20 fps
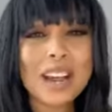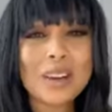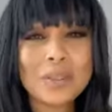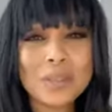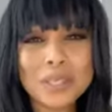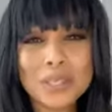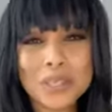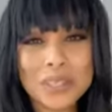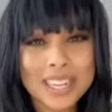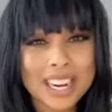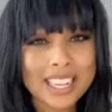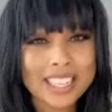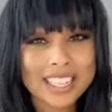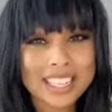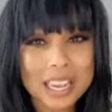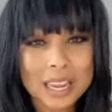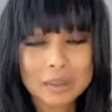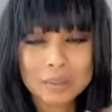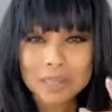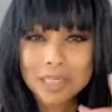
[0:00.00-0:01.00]
I was on that
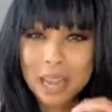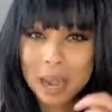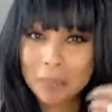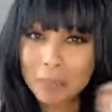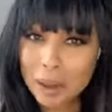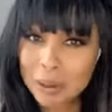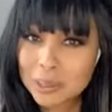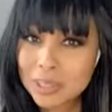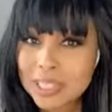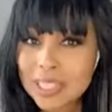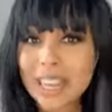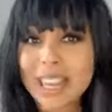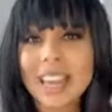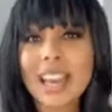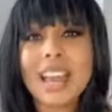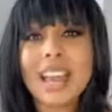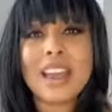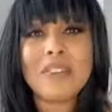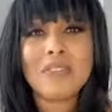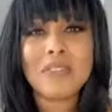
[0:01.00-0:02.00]
same time. I was
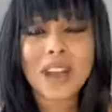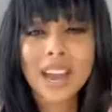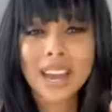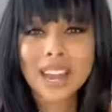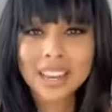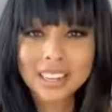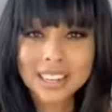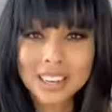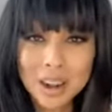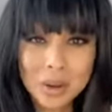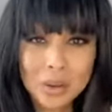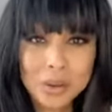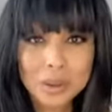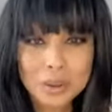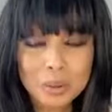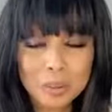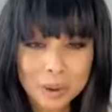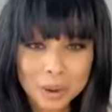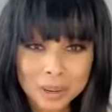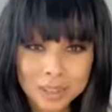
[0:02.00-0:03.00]
like, if I know
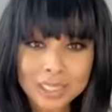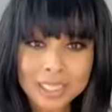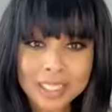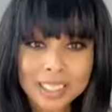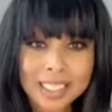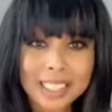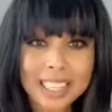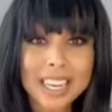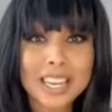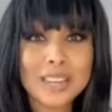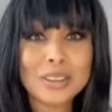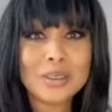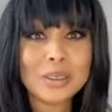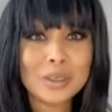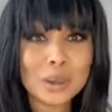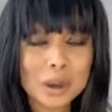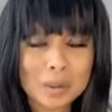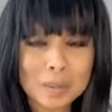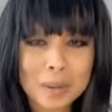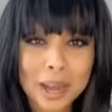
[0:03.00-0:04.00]
you personally and you
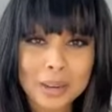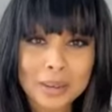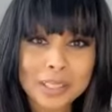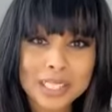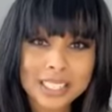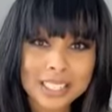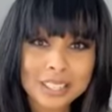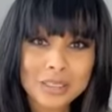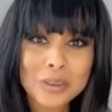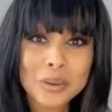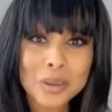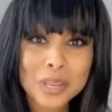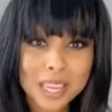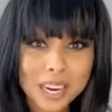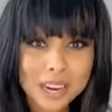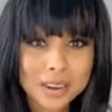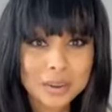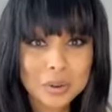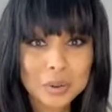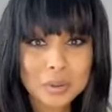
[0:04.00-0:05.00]
talk about new
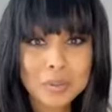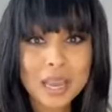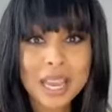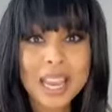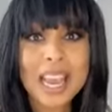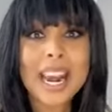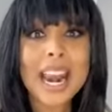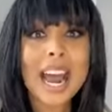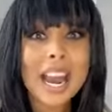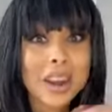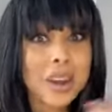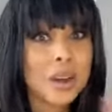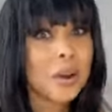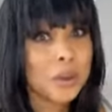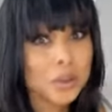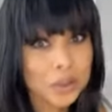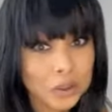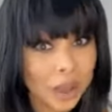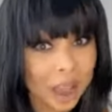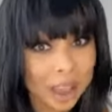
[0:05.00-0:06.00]
year, new me, and I know
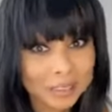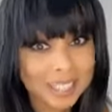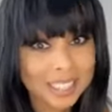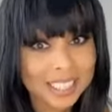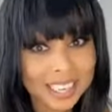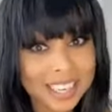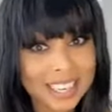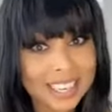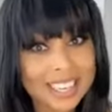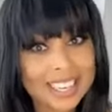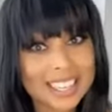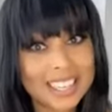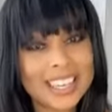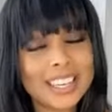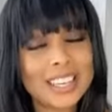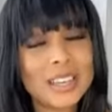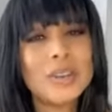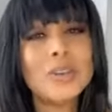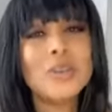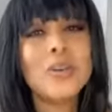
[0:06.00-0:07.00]
you haven't done
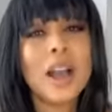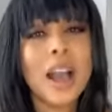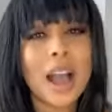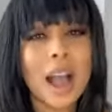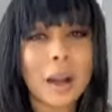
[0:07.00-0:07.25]
anything new,